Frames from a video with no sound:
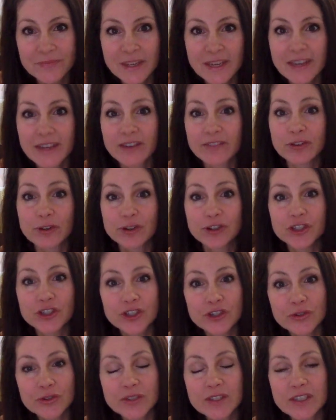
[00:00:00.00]
If you're
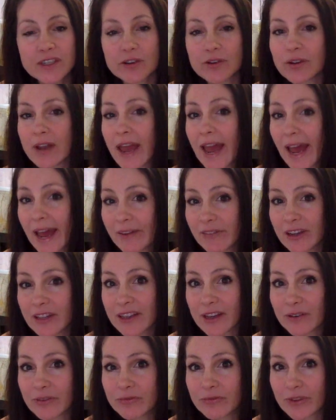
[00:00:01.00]
juicing, you don't have any of
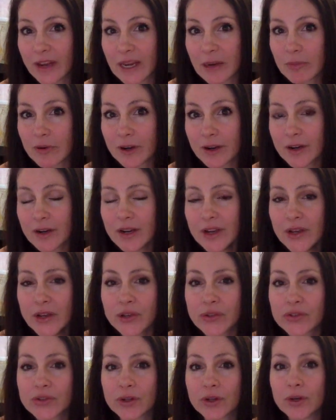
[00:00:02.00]
that fiber,
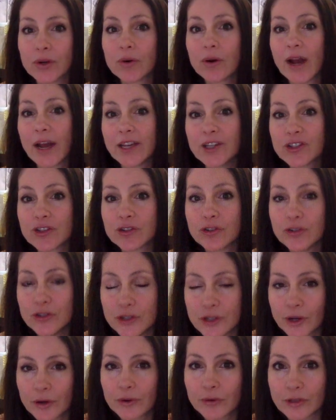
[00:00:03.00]
so I just
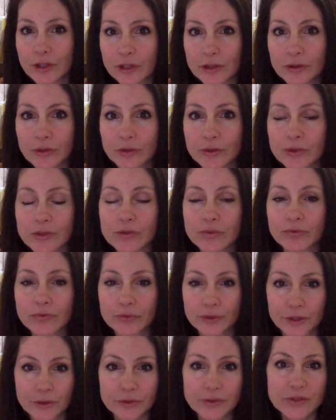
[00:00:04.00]
don't use
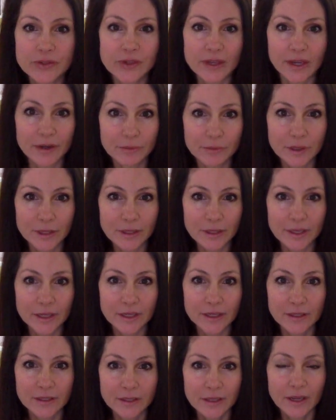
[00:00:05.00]
fruits and
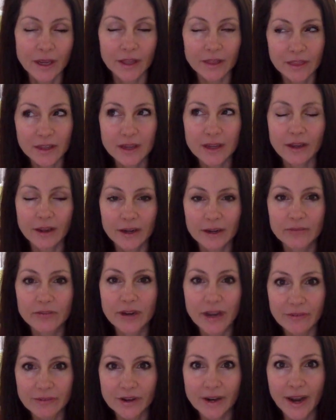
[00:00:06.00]
really, I think, kind of
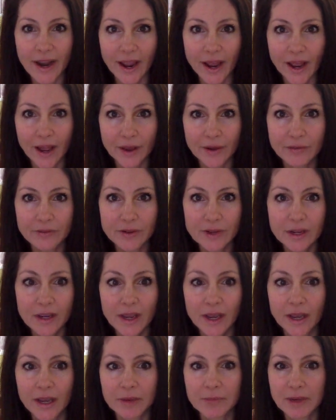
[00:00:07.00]
never have.
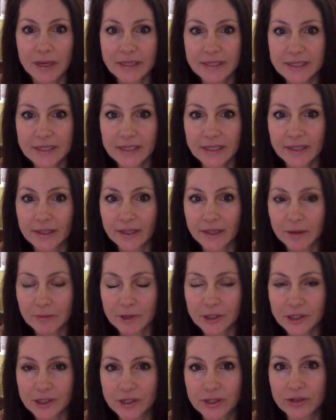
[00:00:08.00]
I did, like I
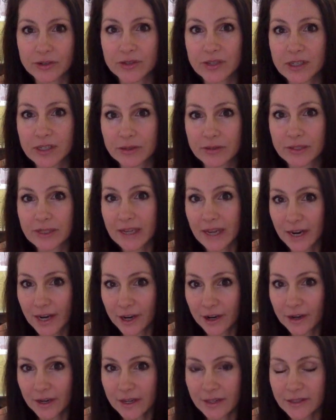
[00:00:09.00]
mentioned, used to use
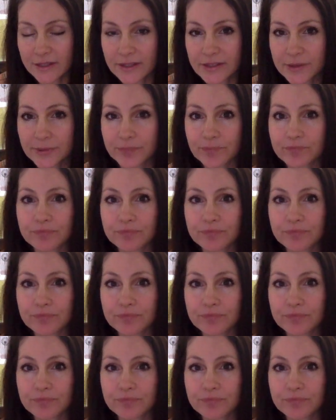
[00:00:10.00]
carrots.